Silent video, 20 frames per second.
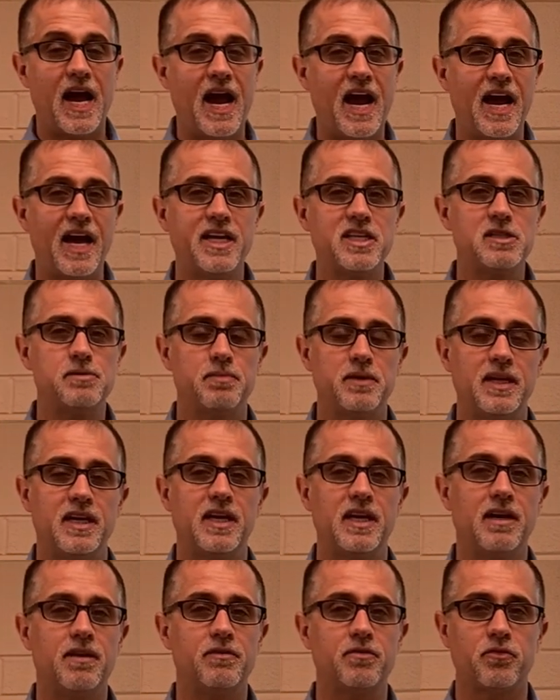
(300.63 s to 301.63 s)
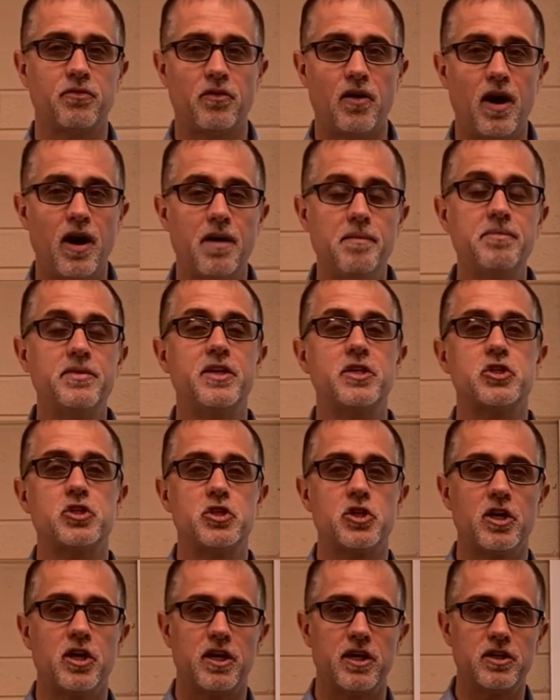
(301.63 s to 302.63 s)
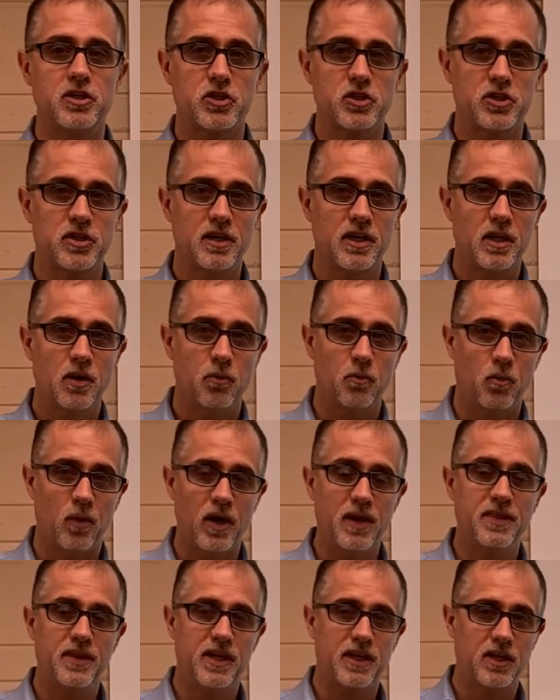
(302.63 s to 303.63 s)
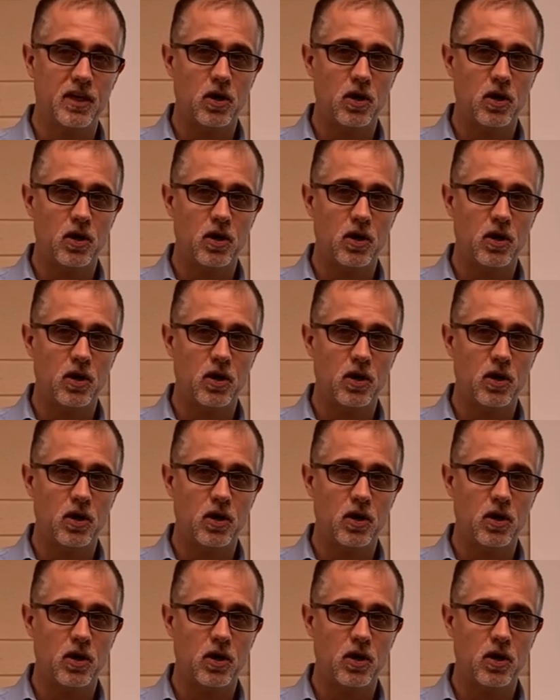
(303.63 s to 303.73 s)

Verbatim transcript: as being from the church when they